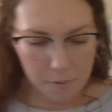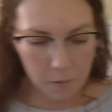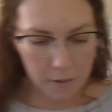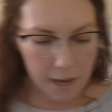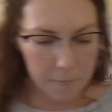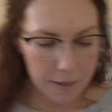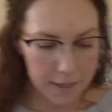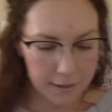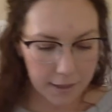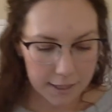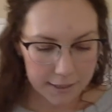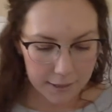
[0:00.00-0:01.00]
Okay, but
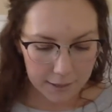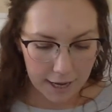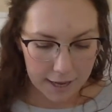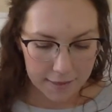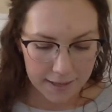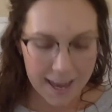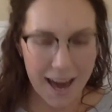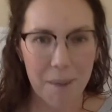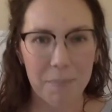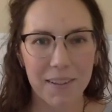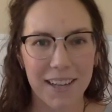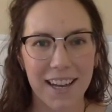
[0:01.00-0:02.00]
let's look at the
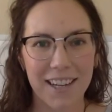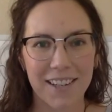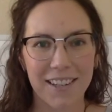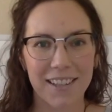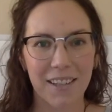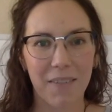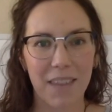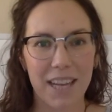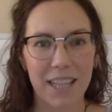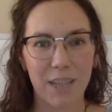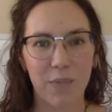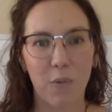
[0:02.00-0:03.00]
applications of
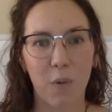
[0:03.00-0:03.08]
this